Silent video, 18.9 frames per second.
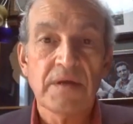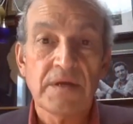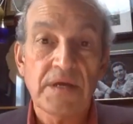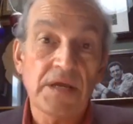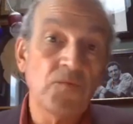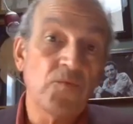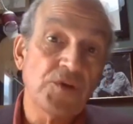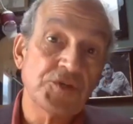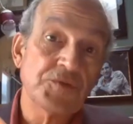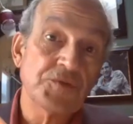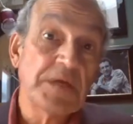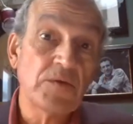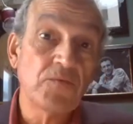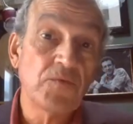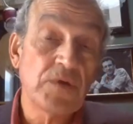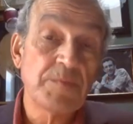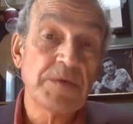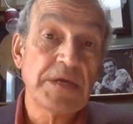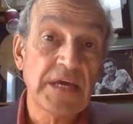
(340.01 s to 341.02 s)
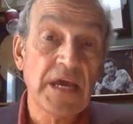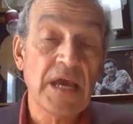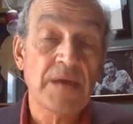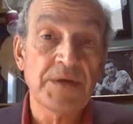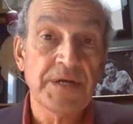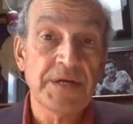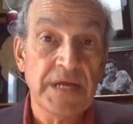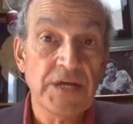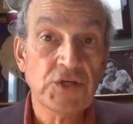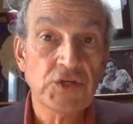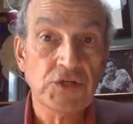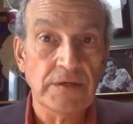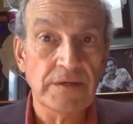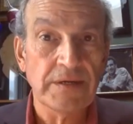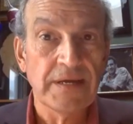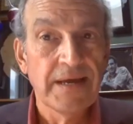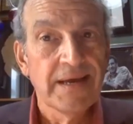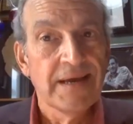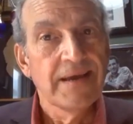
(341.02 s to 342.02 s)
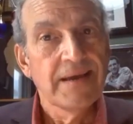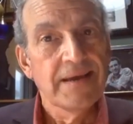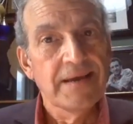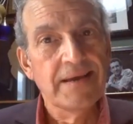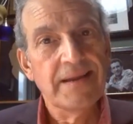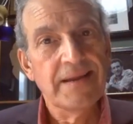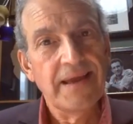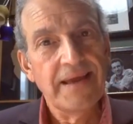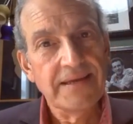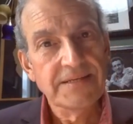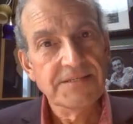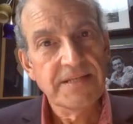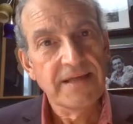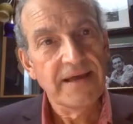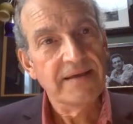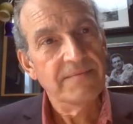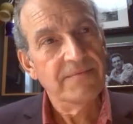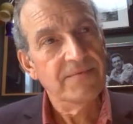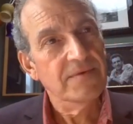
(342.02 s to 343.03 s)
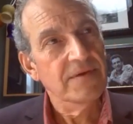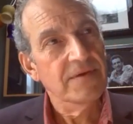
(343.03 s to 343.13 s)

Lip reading: in which we became a nation, it has that